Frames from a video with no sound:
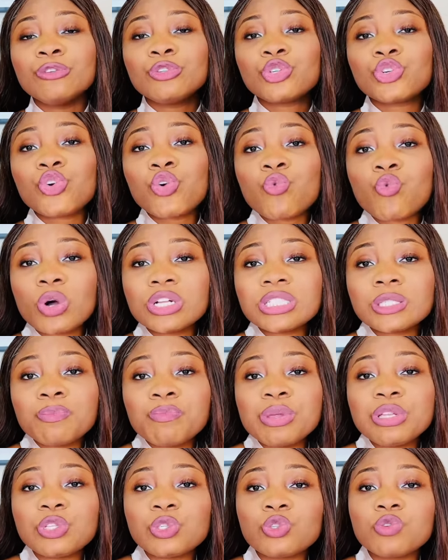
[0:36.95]
through
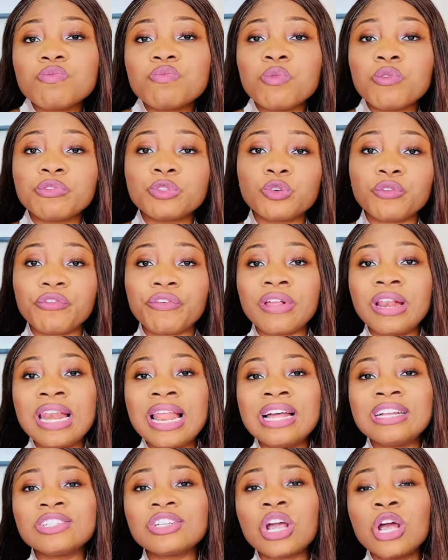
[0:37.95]
what means to move to
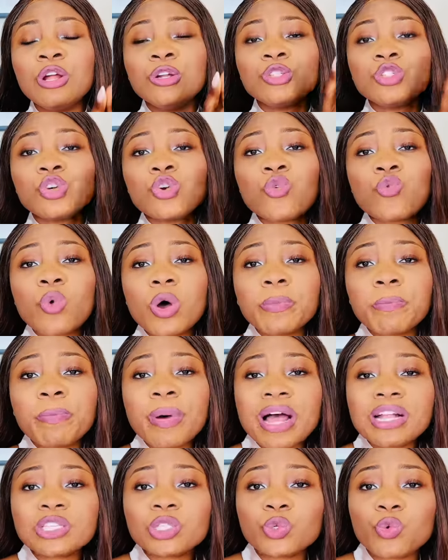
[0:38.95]
Finland, through
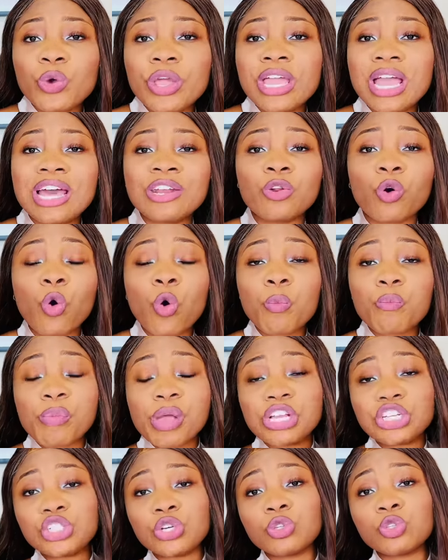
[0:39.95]
what pathway and
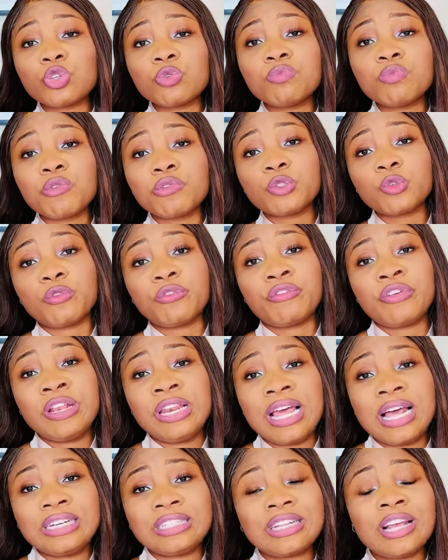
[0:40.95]
occupation to move to
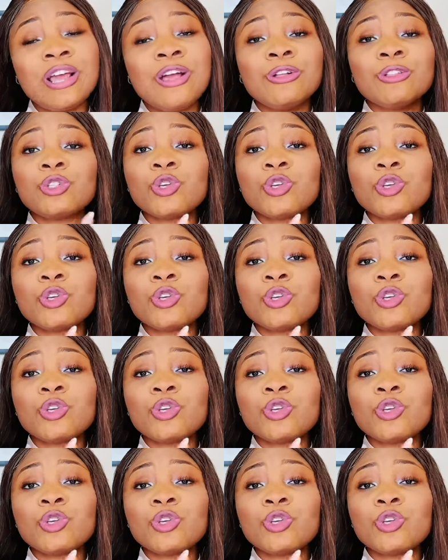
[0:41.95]
Finland.